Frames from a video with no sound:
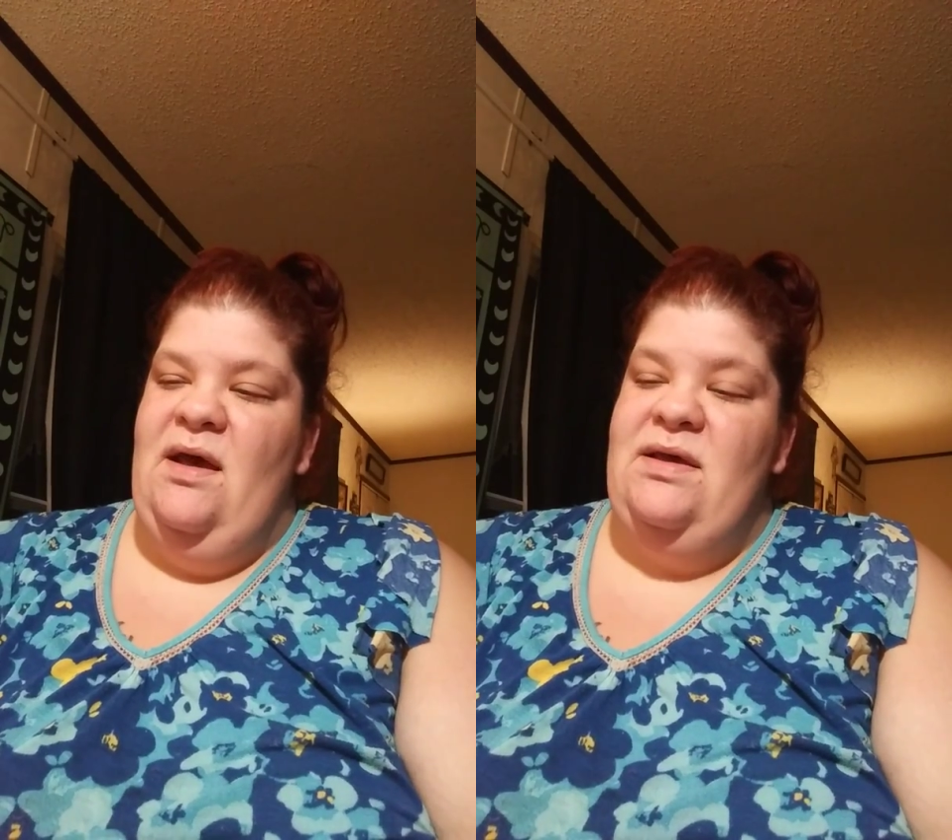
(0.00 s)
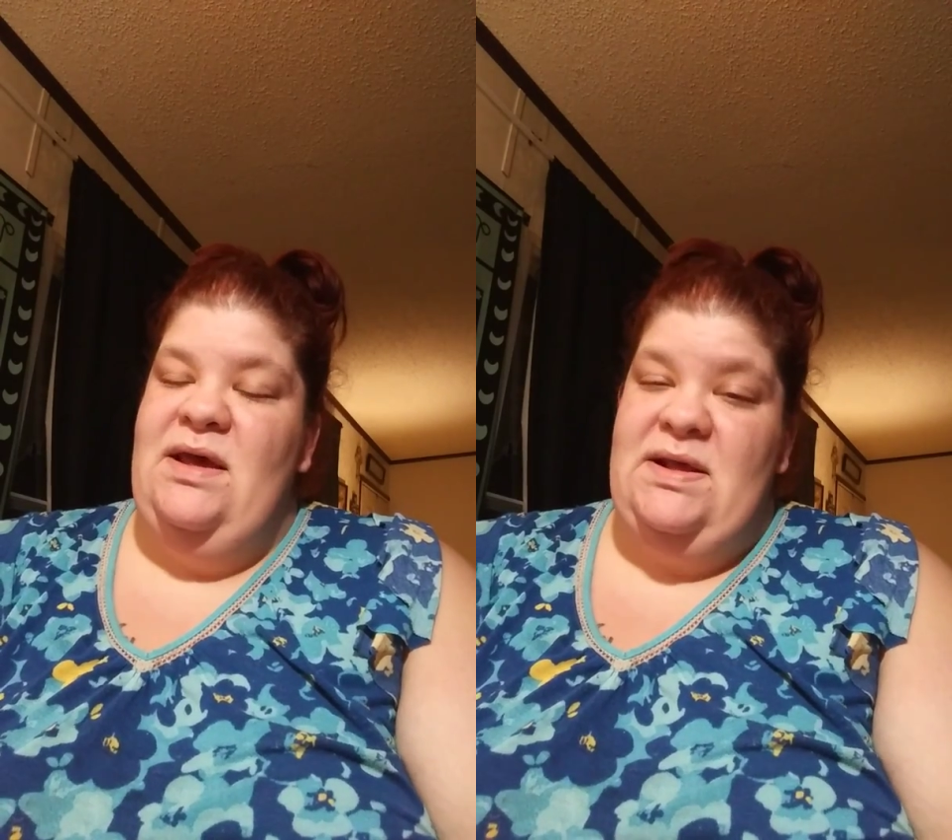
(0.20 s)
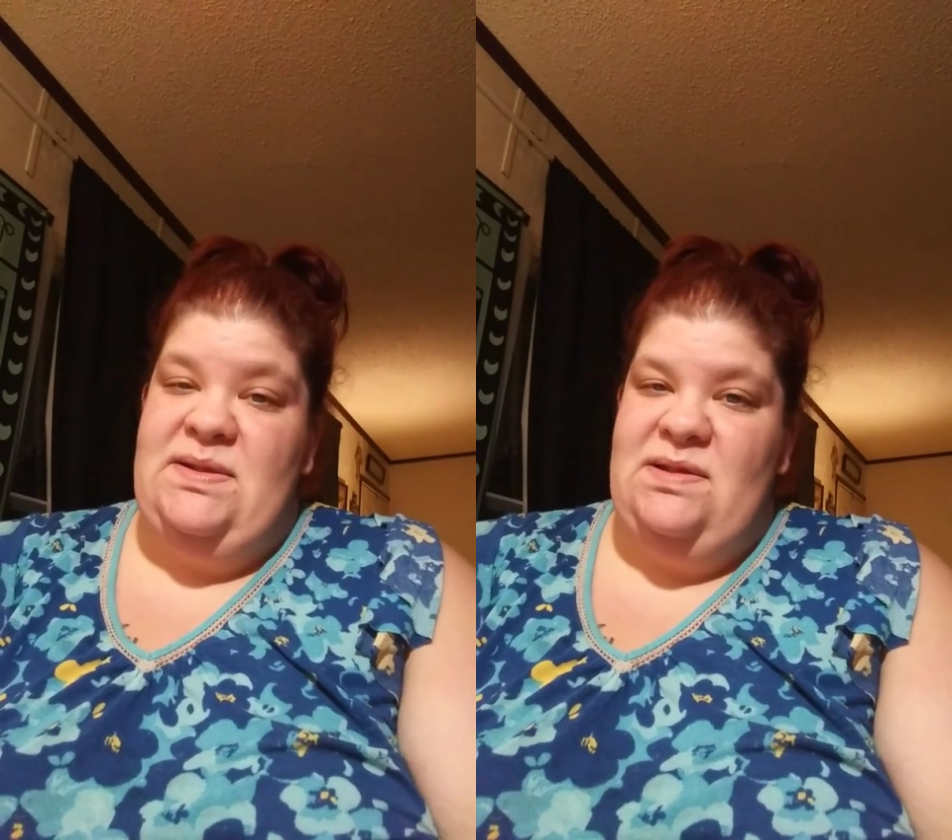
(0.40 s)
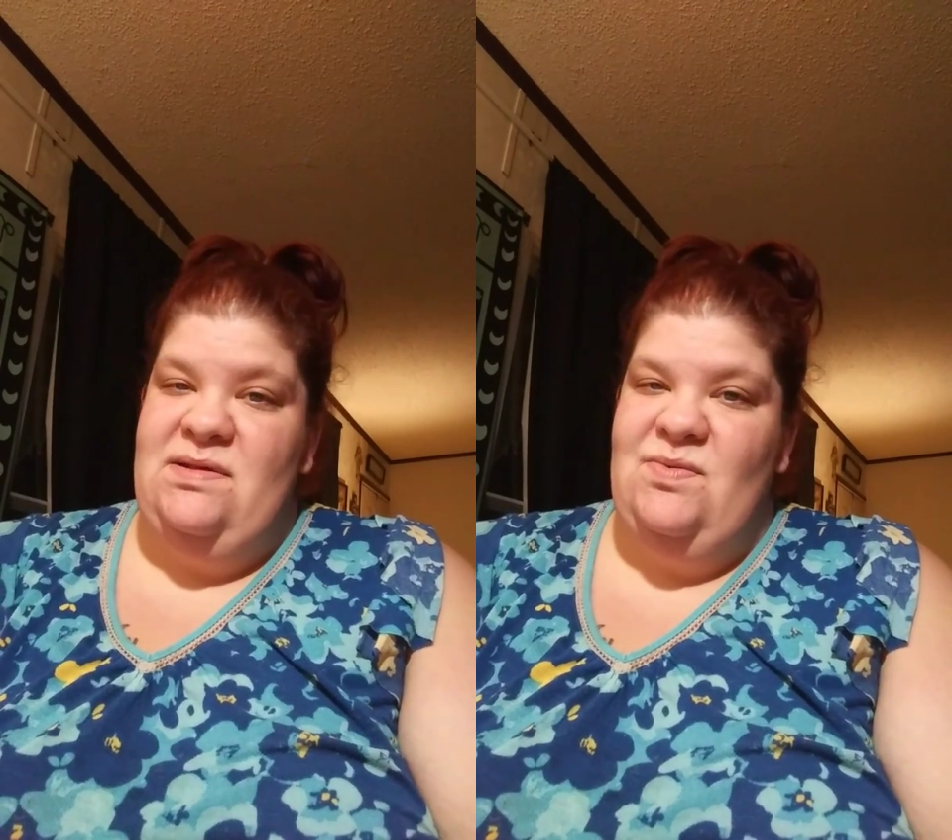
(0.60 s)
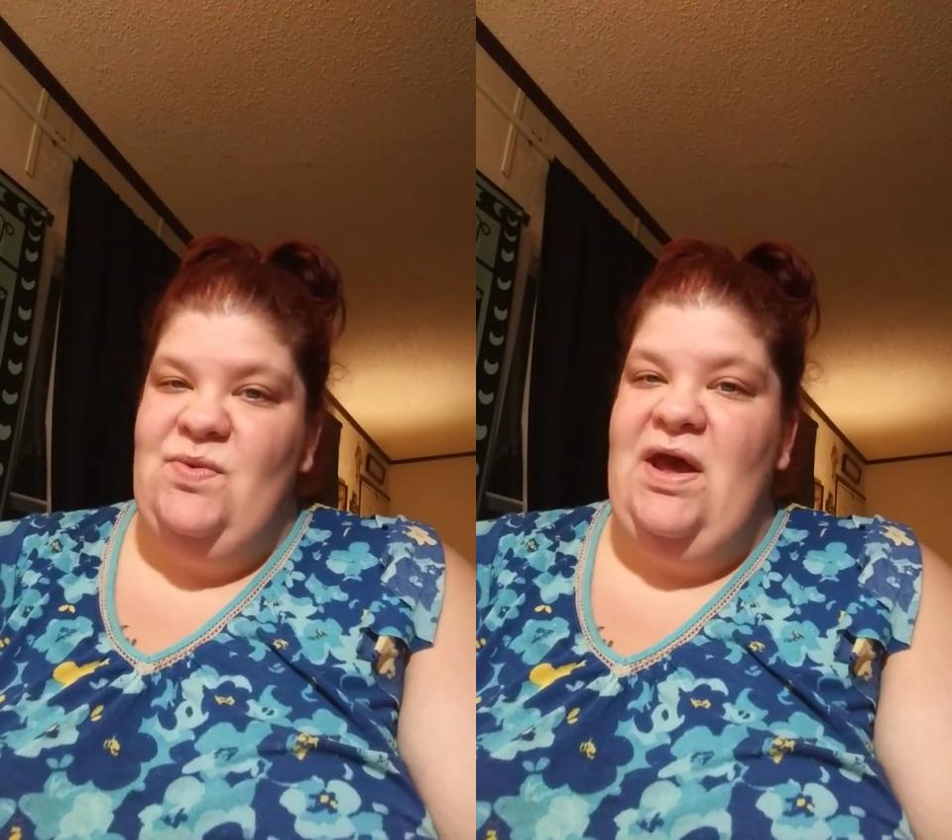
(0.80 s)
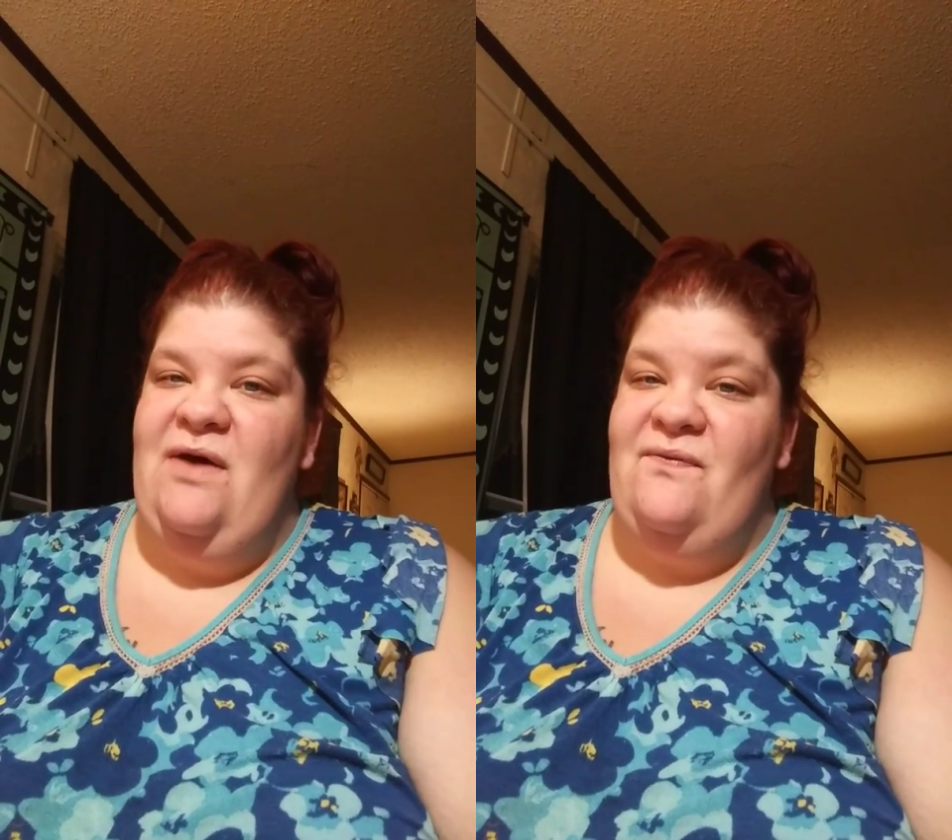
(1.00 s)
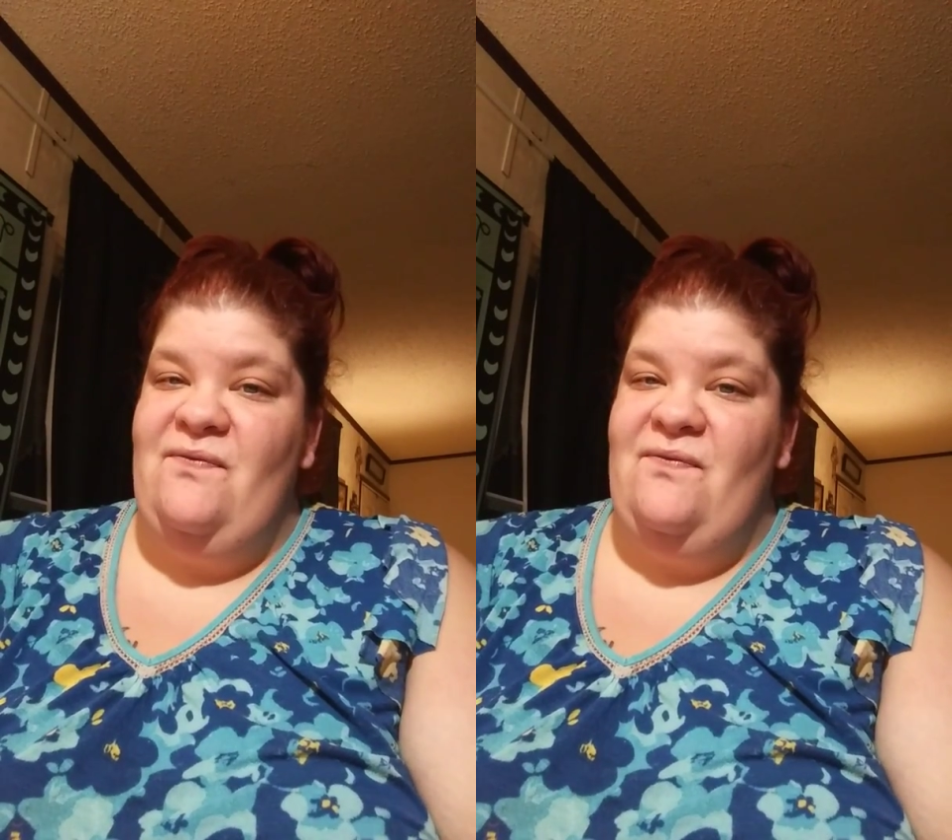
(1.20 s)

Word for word: yes, we have